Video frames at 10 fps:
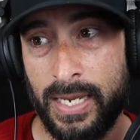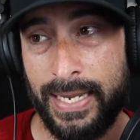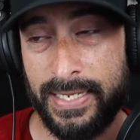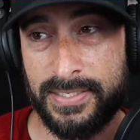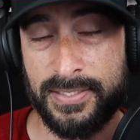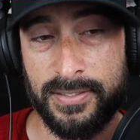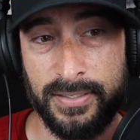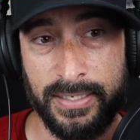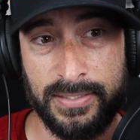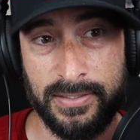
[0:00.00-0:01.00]

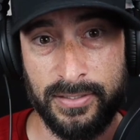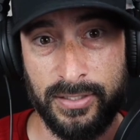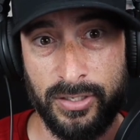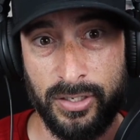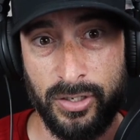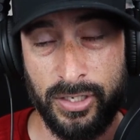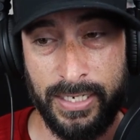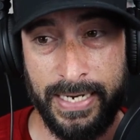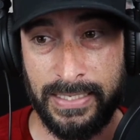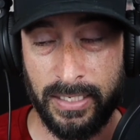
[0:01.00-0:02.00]

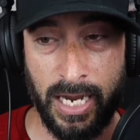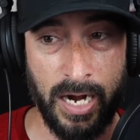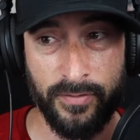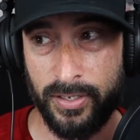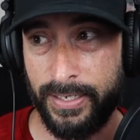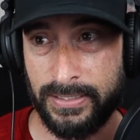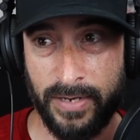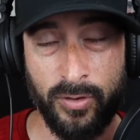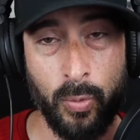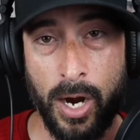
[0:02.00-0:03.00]
he's kind
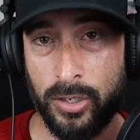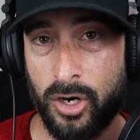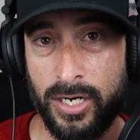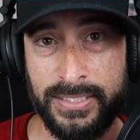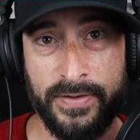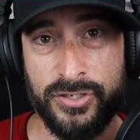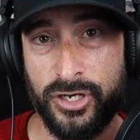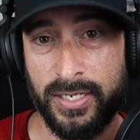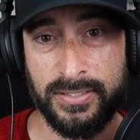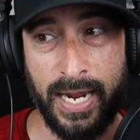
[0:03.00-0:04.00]
of a wild card. David
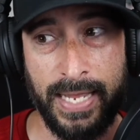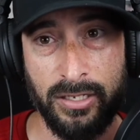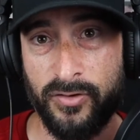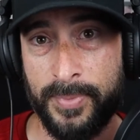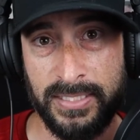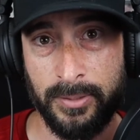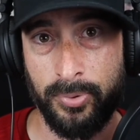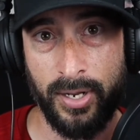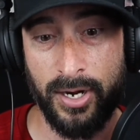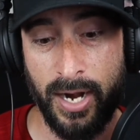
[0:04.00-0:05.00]
Johnson, I love him as the
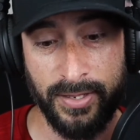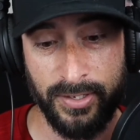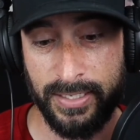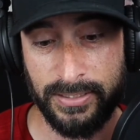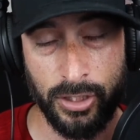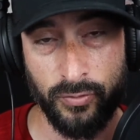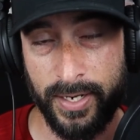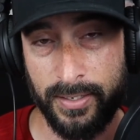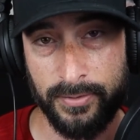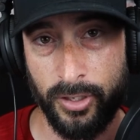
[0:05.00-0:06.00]
player. I think he's a
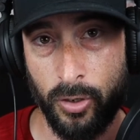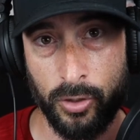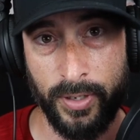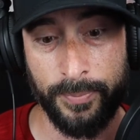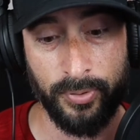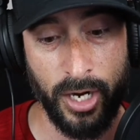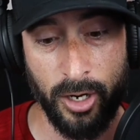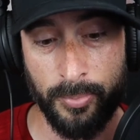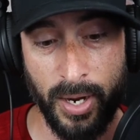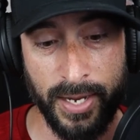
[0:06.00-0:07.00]
great
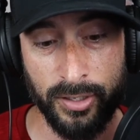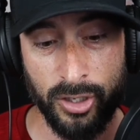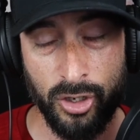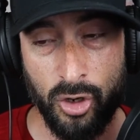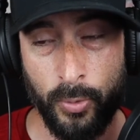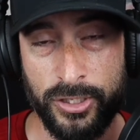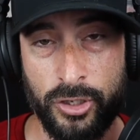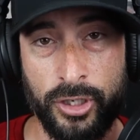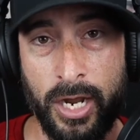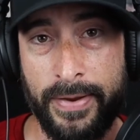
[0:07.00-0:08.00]
player, but we just
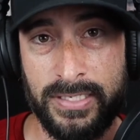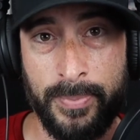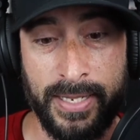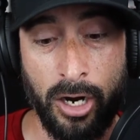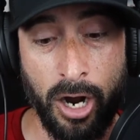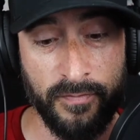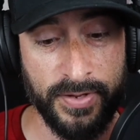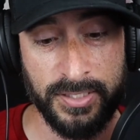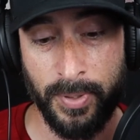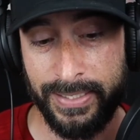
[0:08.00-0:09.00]
don't know how he's going to be in that
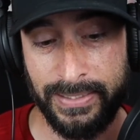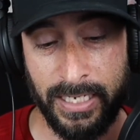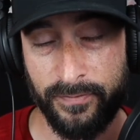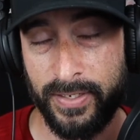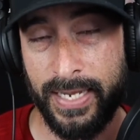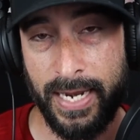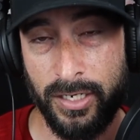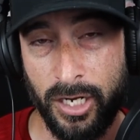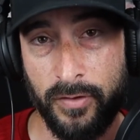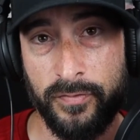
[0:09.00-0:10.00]
offense. But he definitely had
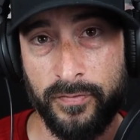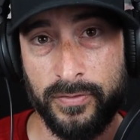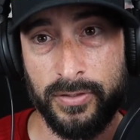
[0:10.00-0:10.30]
enough,